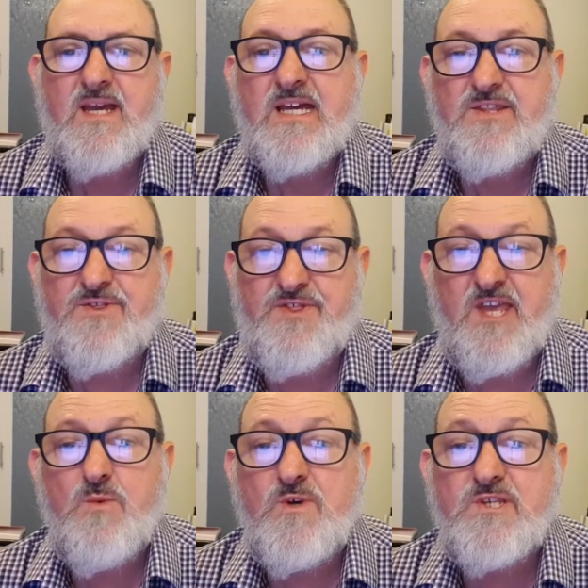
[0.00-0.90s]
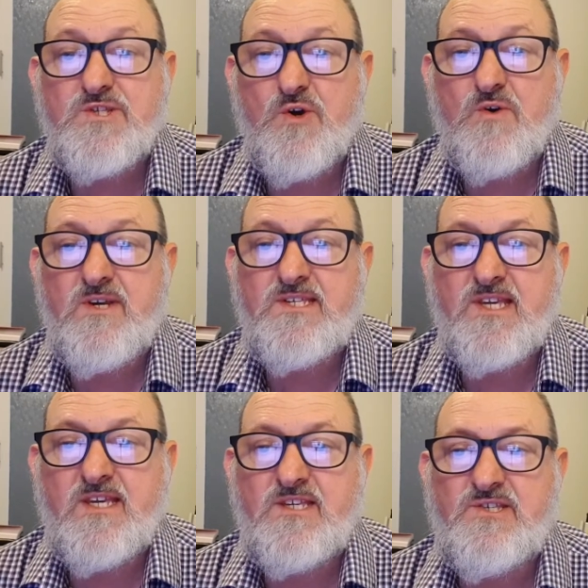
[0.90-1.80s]
The thing with stories
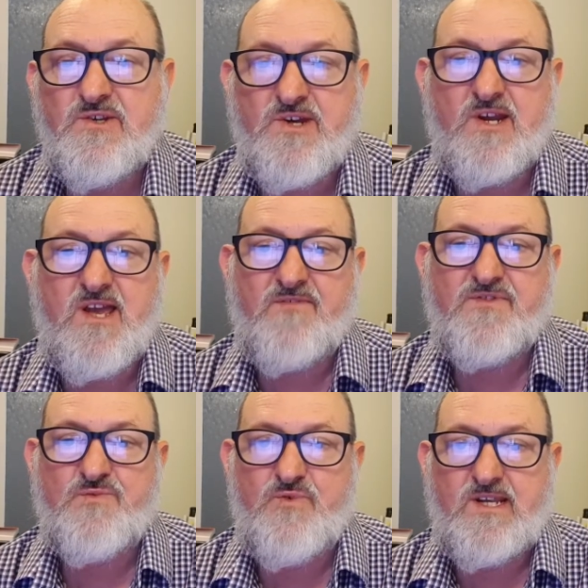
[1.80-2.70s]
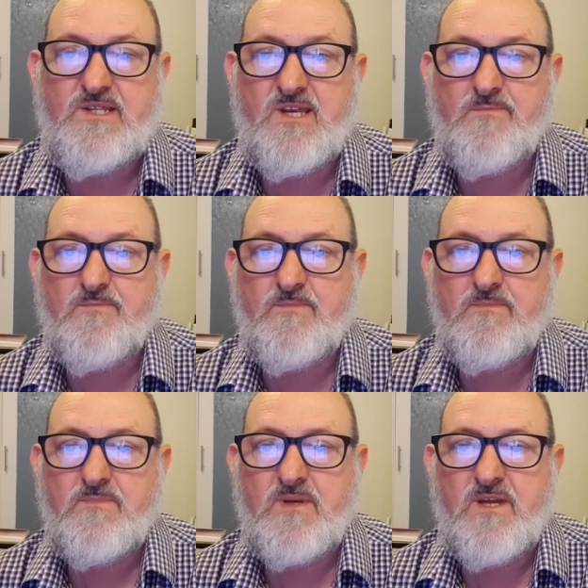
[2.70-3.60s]
is you don't have to read them.
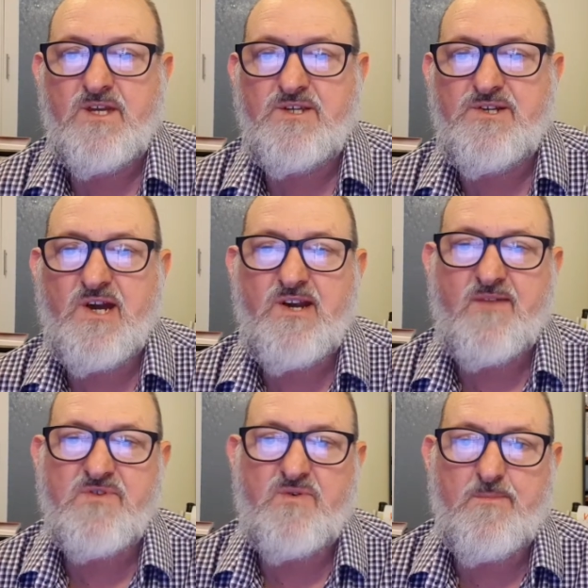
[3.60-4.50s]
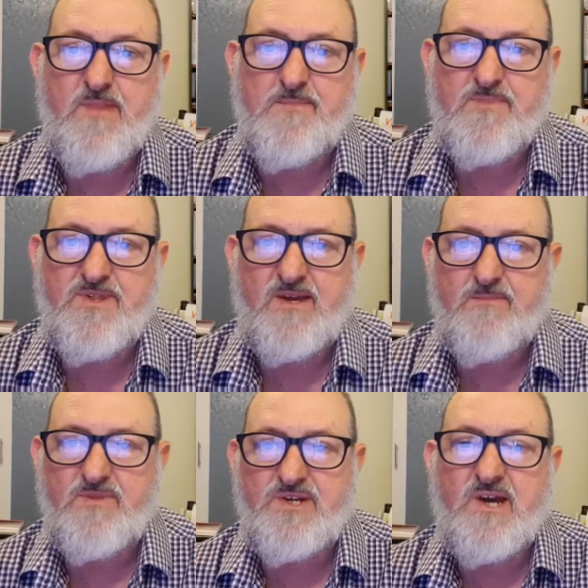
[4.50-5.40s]
You don't have to remember
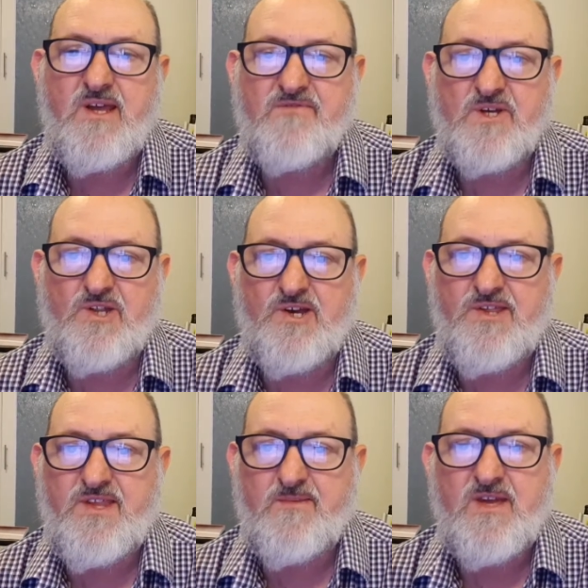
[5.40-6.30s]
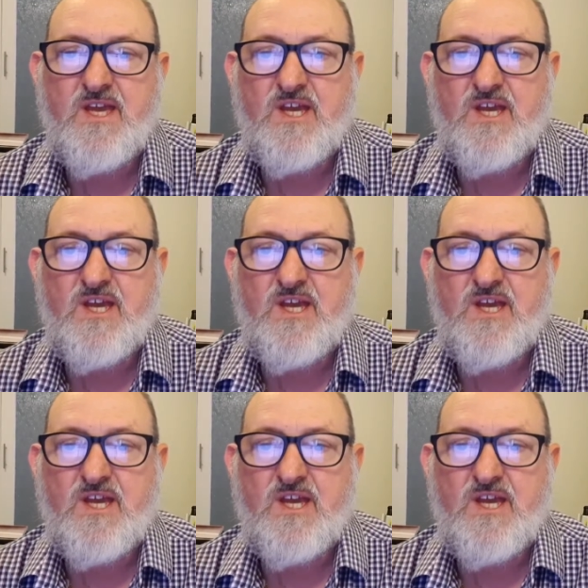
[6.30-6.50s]
them. You don't have to learn them.